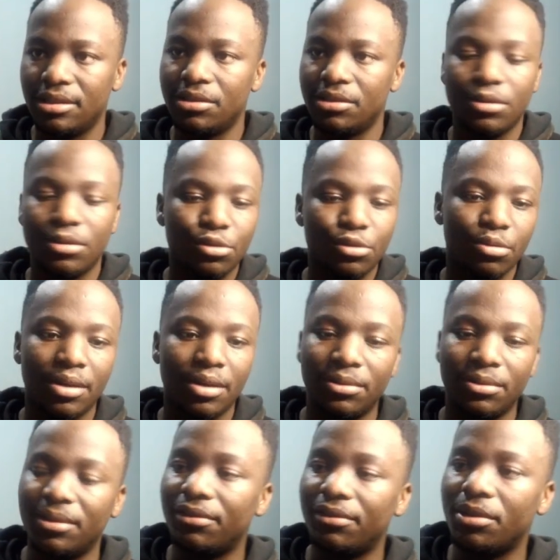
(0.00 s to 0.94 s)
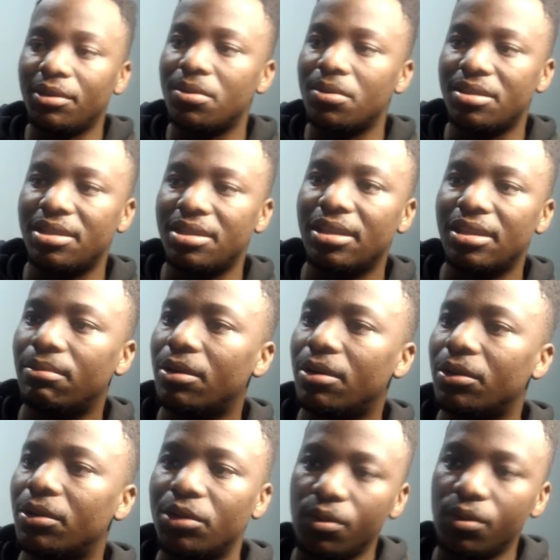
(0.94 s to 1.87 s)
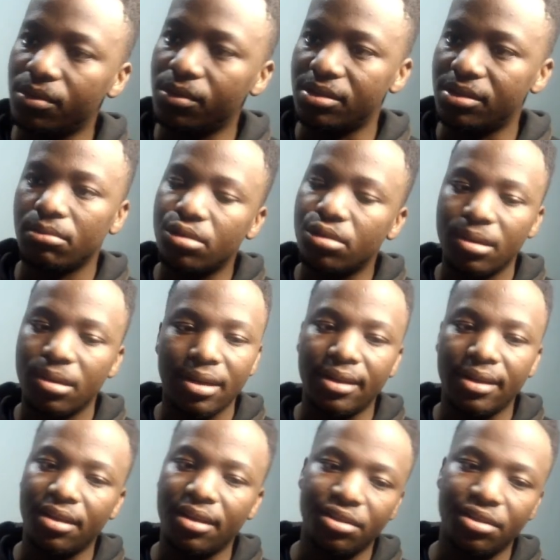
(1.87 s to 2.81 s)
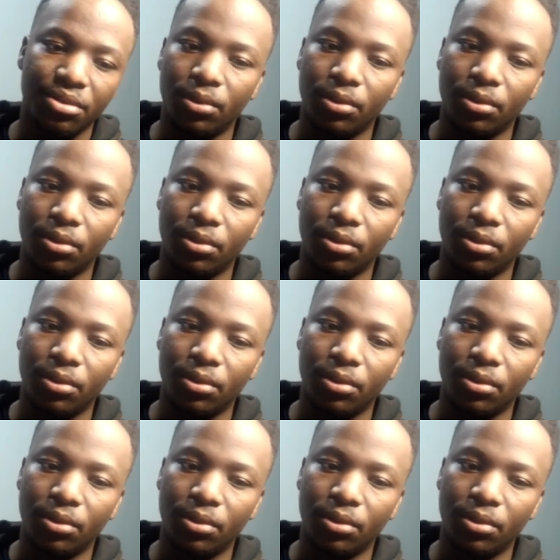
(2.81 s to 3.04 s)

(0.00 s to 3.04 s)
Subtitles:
did not try to even consider about doing some trackage